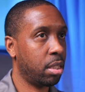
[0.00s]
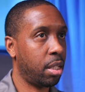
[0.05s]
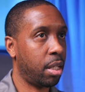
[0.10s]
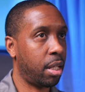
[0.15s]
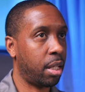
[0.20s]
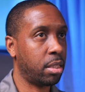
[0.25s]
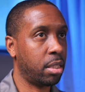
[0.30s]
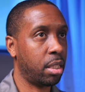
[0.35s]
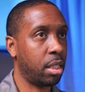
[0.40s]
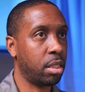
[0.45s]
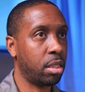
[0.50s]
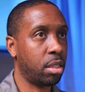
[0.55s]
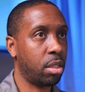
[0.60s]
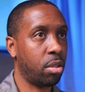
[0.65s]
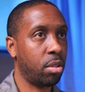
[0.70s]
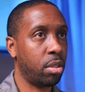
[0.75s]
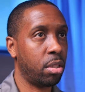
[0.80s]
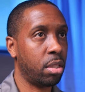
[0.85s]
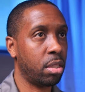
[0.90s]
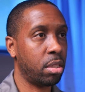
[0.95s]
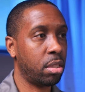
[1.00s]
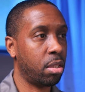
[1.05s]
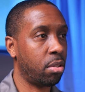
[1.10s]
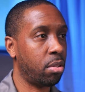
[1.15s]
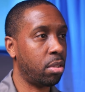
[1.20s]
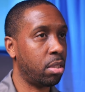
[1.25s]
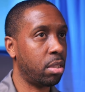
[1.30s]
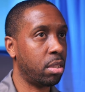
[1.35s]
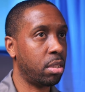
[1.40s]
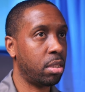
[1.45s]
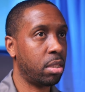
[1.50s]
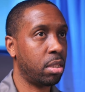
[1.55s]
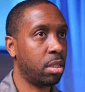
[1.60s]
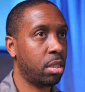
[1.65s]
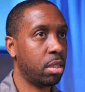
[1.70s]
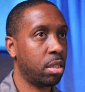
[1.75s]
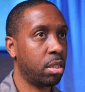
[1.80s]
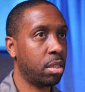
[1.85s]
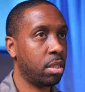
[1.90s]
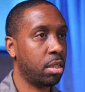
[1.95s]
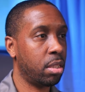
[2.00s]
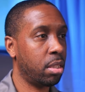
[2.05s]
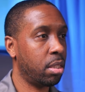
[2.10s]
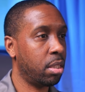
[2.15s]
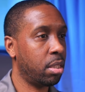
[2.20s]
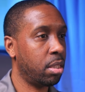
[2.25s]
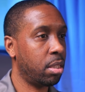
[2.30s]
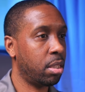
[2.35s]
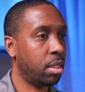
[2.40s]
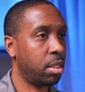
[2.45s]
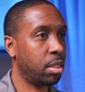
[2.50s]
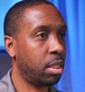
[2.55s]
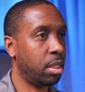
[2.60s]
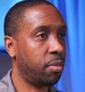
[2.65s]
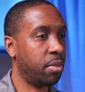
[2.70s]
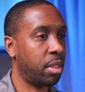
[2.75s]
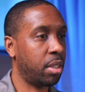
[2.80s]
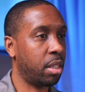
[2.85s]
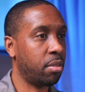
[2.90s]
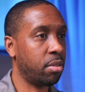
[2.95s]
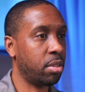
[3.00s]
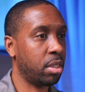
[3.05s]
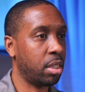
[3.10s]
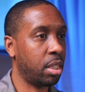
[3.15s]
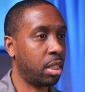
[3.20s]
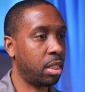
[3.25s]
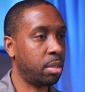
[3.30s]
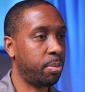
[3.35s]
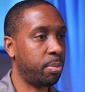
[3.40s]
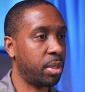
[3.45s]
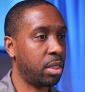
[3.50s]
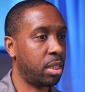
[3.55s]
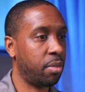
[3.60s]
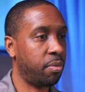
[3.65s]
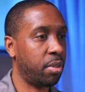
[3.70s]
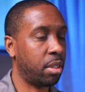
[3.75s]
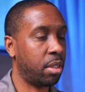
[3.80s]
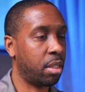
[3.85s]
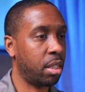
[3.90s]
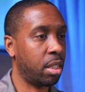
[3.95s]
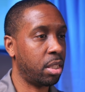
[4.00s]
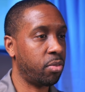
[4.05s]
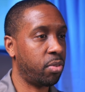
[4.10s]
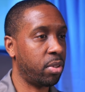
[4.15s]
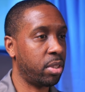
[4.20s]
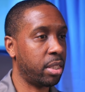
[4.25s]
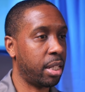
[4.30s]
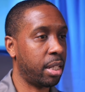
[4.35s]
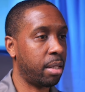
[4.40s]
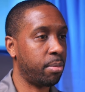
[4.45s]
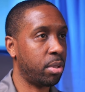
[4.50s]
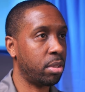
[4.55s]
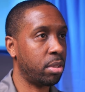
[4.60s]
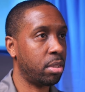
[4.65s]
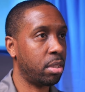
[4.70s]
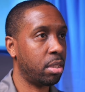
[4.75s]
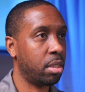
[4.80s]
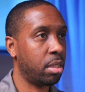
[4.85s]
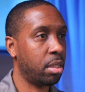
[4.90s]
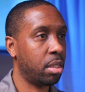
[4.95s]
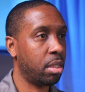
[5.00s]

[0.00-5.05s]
Actually, let's go here. Let's go to this. Let's see if it gives us any specific things for timers.